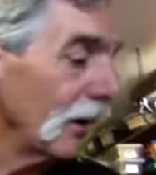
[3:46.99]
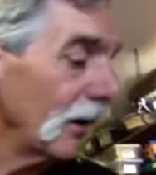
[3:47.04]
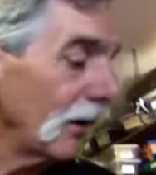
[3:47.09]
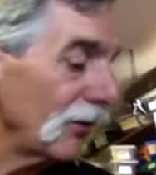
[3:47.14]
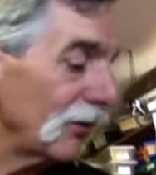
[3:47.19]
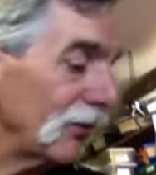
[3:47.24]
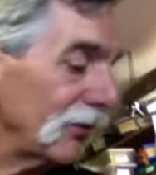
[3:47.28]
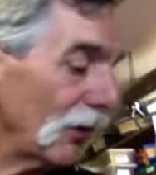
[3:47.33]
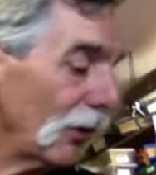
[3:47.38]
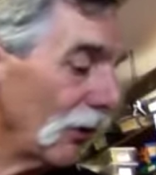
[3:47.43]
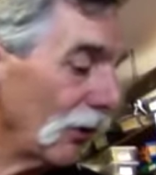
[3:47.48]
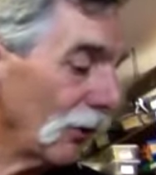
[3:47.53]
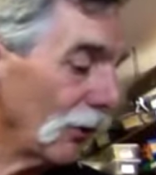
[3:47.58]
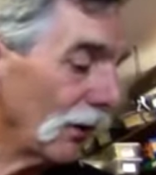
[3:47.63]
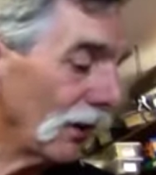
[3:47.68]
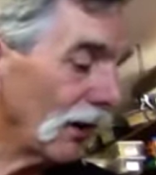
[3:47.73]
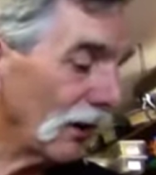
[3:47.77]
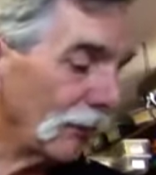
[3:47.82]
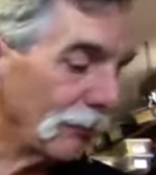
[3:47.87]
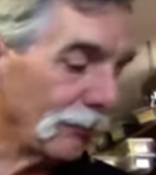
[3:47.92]

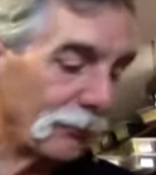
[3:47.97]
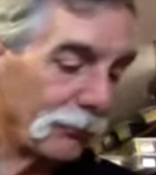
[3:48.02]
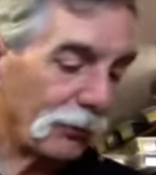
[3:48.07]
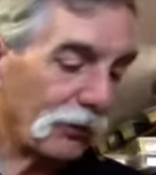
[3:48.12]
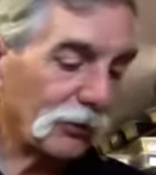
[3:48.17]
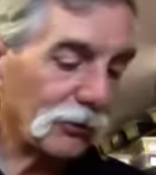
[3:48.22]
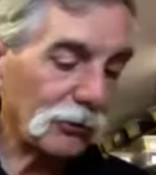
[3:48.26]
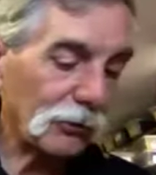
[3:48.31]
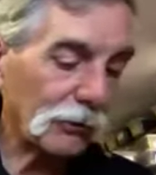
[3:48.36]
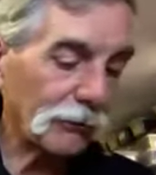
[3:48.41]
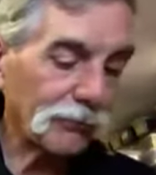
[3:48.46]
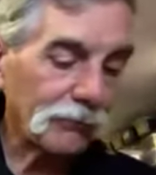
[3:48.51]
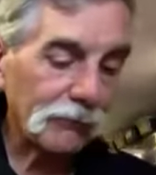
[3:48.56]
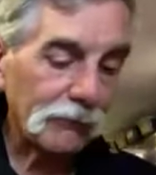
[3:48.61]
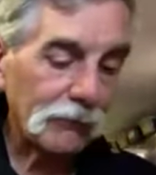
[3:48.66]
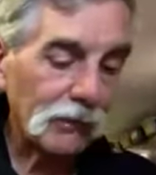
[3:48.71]
So pretty cool.